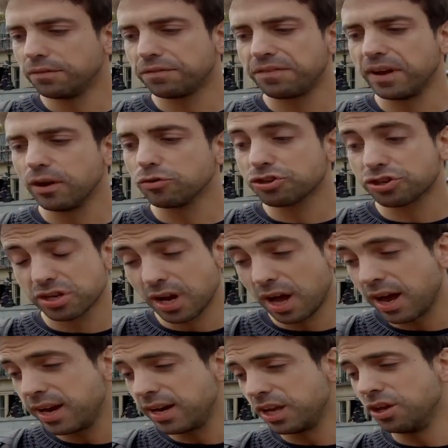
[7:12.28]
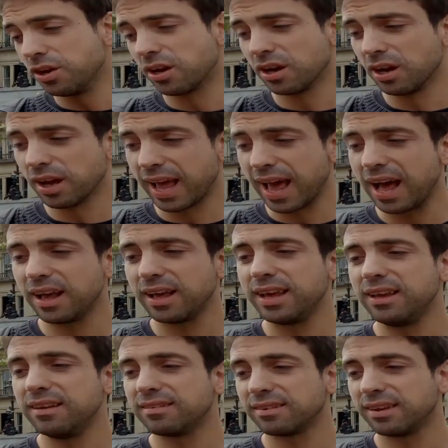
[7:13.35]
Phil Schneider you could look at.
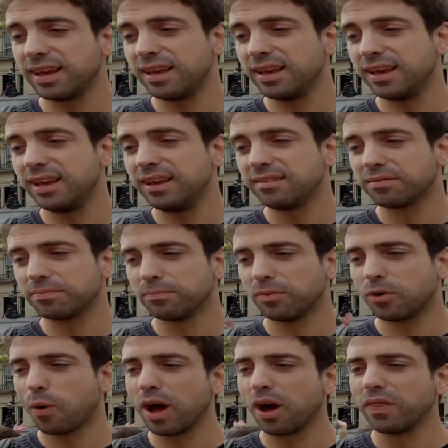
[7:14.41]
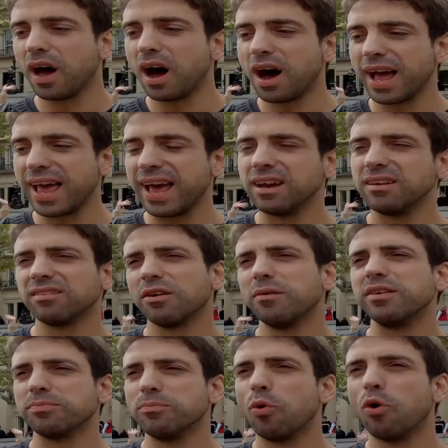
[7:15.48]
He's quite on the high end, so
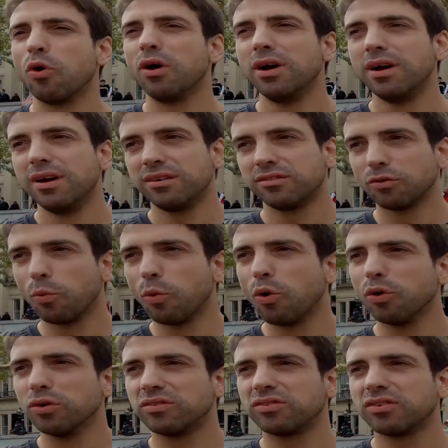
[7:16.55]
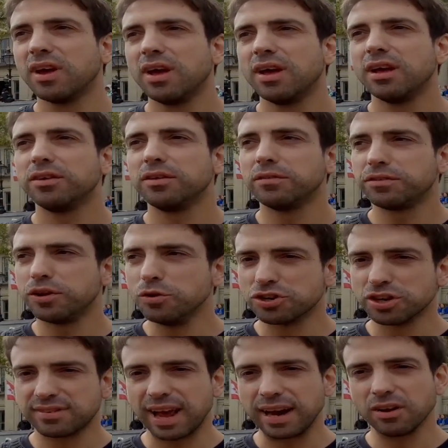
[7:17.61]
it's more towards
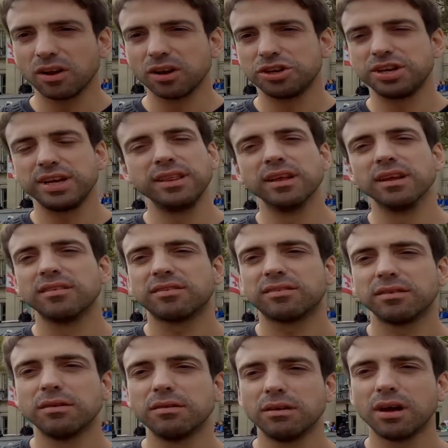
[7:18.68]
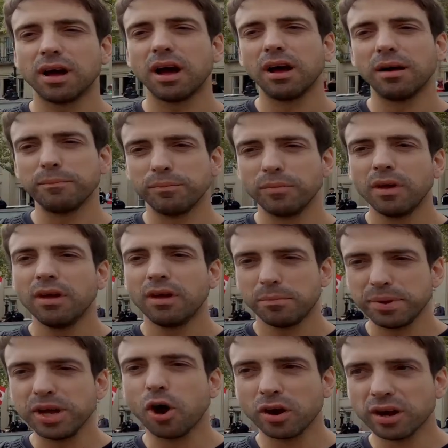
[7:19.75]
future technology that's
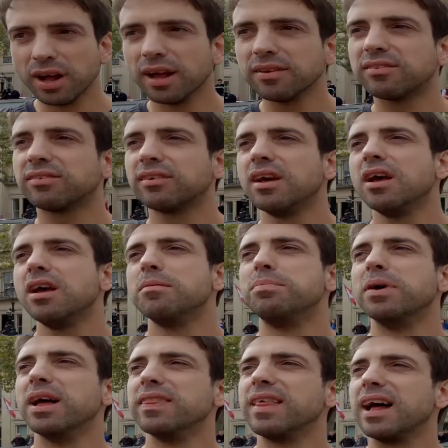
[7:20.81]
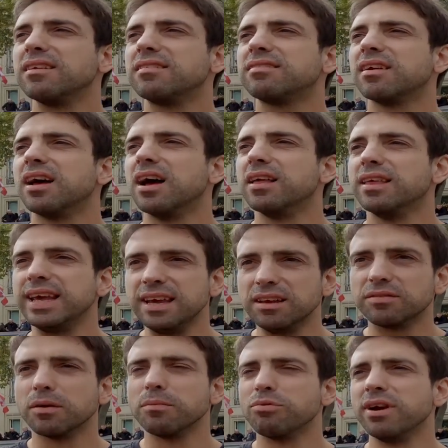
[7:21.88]
beyond us. But
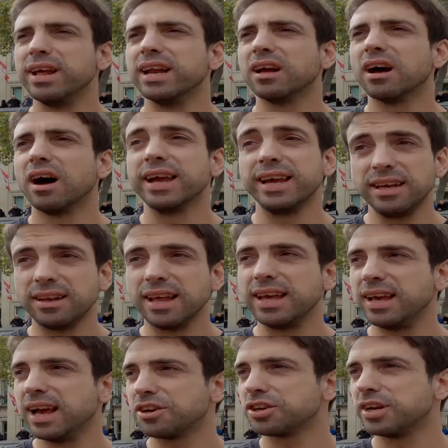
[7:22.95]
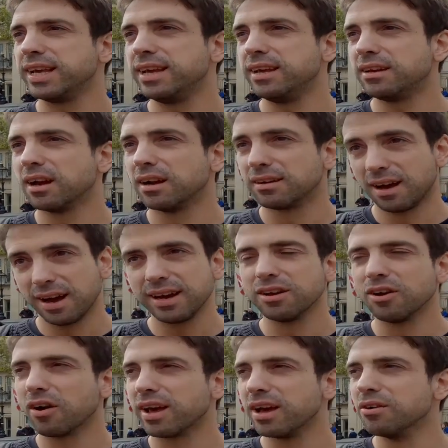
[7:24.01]
he's a brilliant guy. He actually died
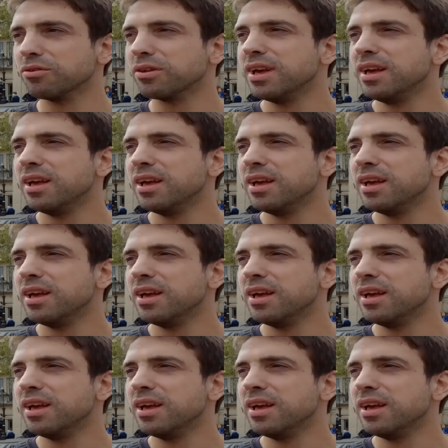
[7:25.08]
and got killed.